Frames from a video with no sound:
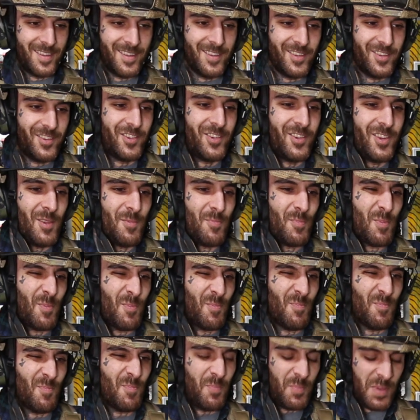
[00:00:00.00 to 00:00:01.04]
cheap
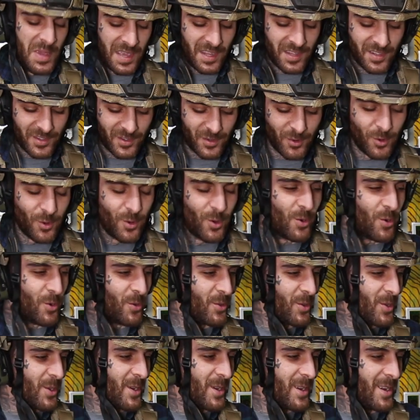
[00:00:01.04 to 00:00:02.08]
pistol
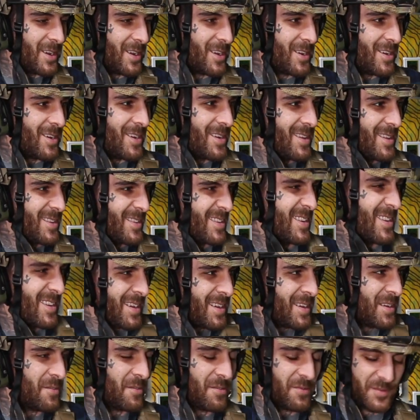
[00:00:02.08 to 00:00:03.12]
holder here.
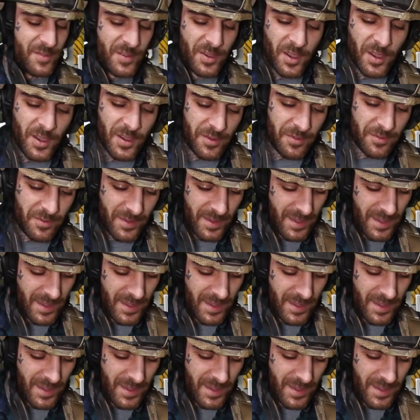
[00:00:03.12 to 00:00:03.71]
Kind of tough.